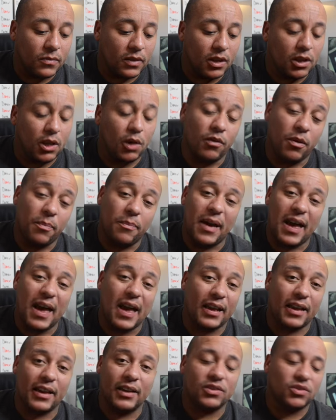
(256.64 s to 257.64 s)

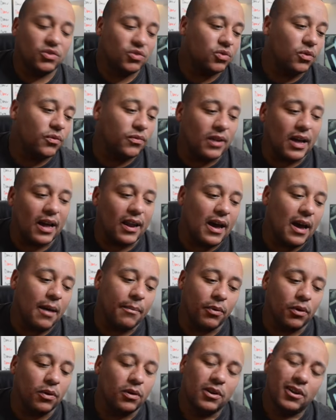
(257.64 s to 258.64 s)
repair kits and stuff like that,
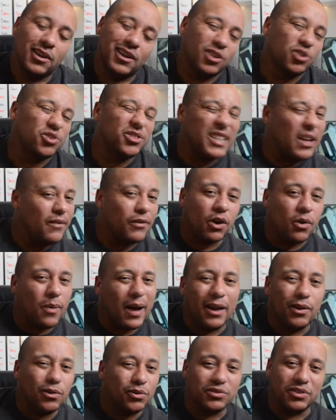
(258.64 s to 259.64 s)
but it just never
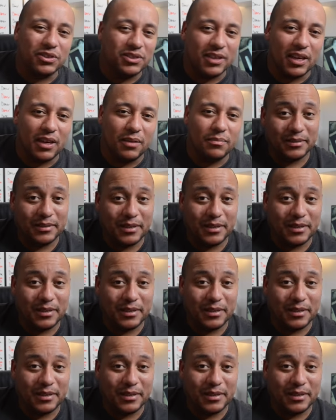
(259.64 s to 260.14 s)
quite looks the same.